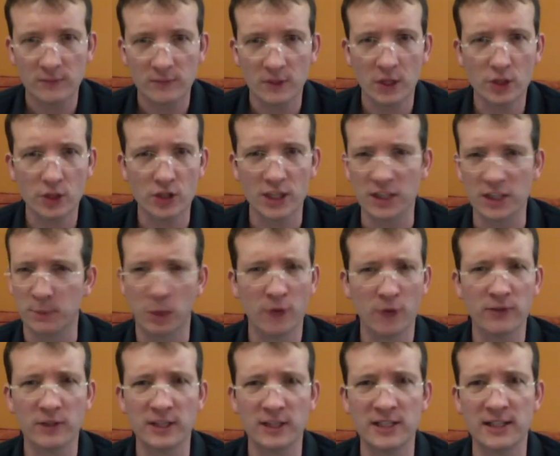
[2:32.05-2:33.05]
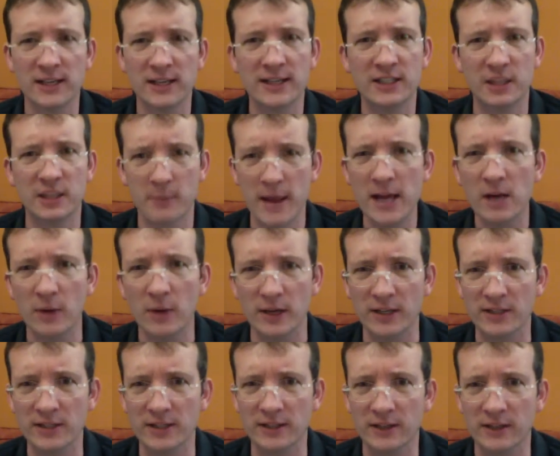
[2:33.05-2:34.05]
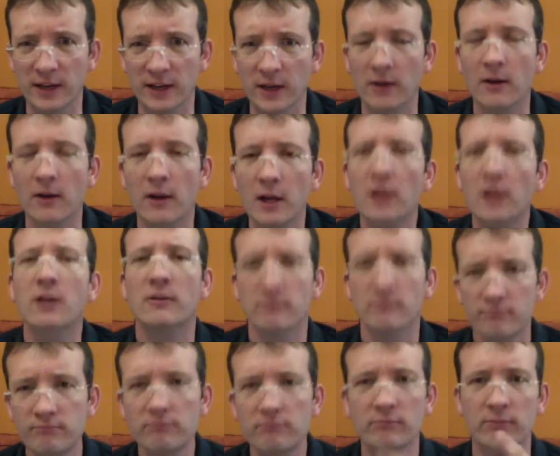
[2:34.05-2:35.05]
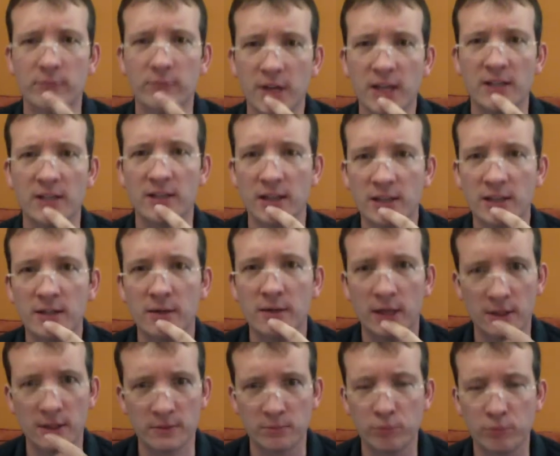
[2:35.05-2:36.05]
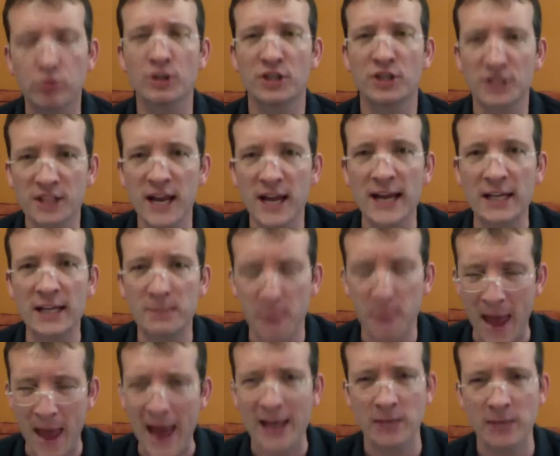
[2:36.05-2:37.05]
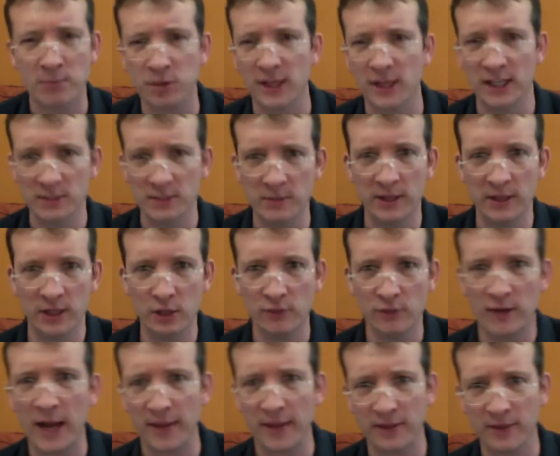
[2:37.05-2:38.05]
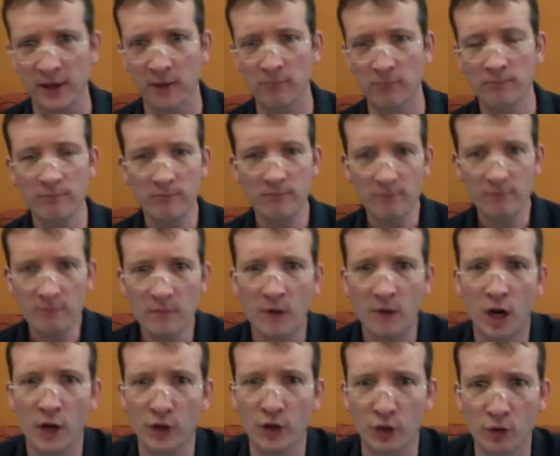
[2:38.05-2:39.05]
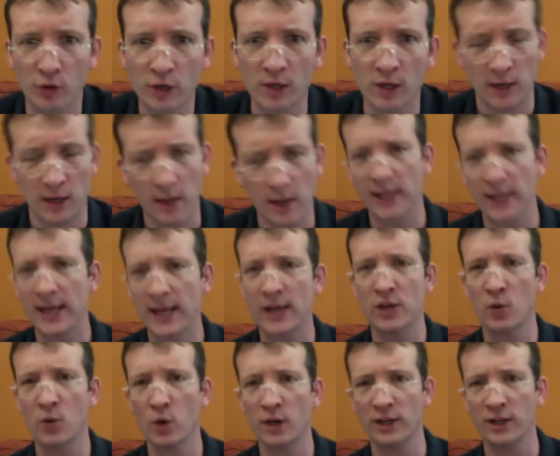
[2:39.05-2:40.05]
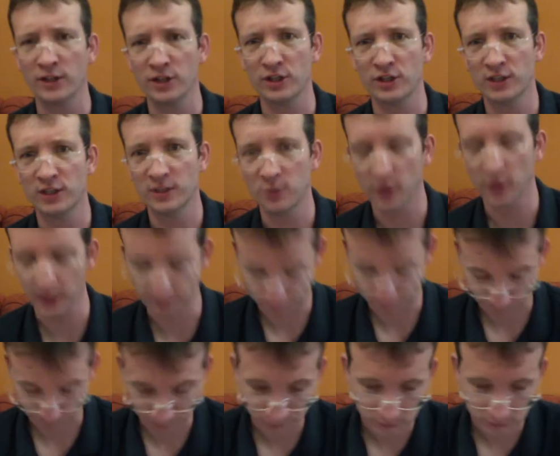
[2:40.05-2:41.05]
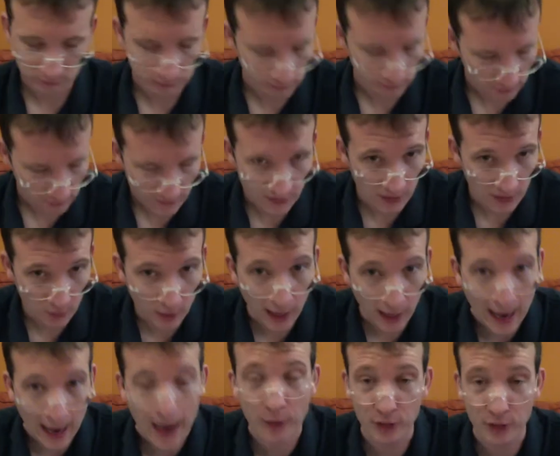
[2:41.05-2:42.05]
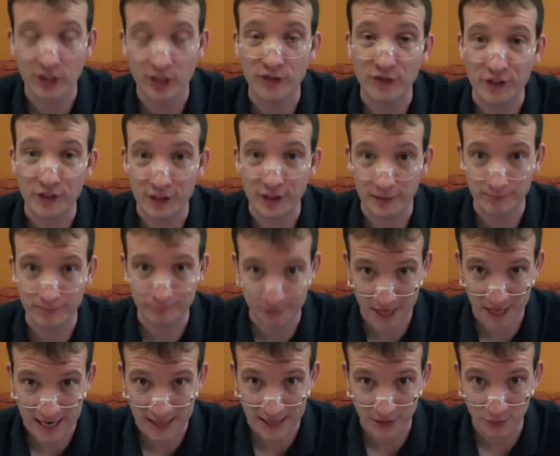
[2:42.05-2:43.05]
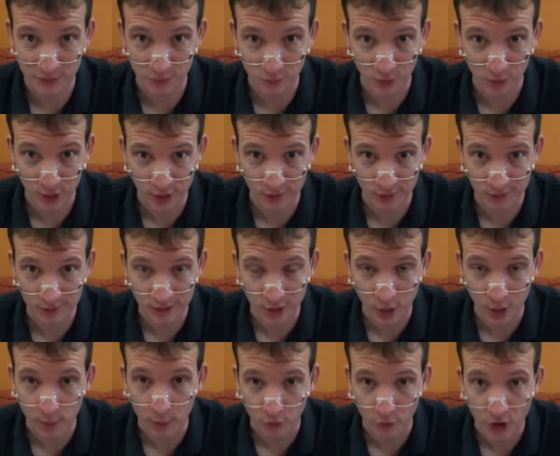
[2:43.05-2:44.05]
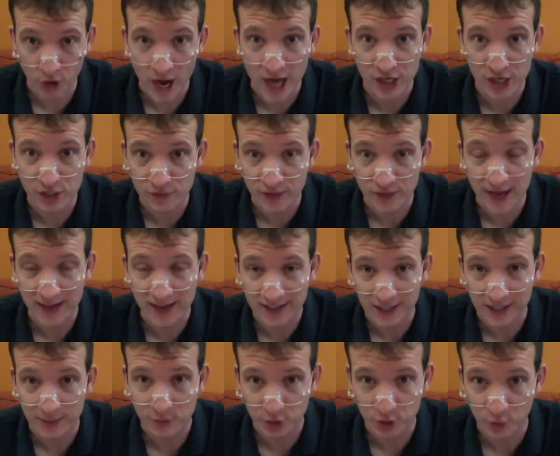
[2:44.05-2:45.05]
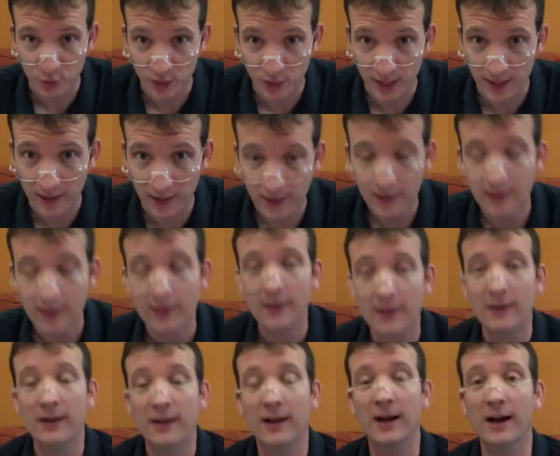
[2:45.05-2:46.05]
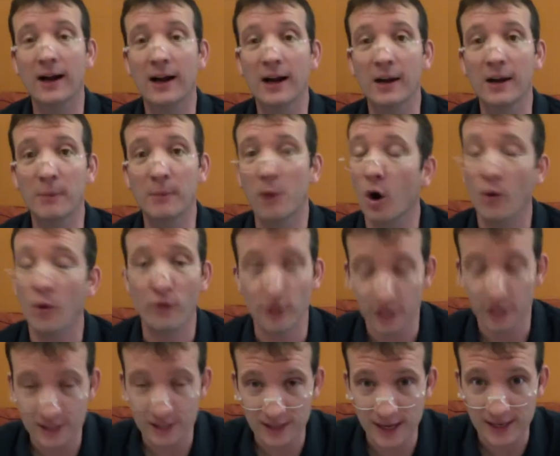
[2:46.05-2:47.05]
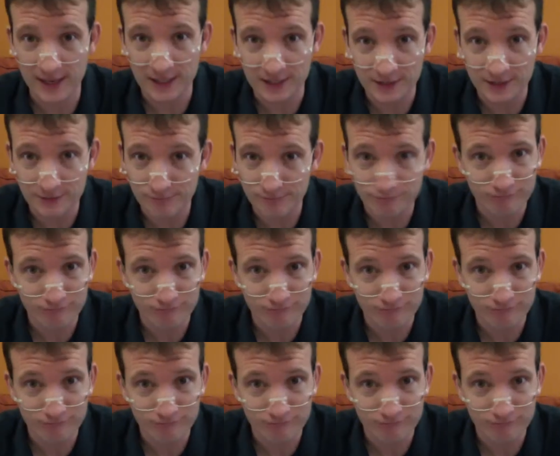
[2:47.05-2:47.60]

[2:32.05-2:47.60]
That's a perfectly sliced tomato I see there. Yes, that's precise patty placement you've got there on the grill. I like how you work it just this way." How are you going to feel, dads, when a barrage of that comes your way over the slightest,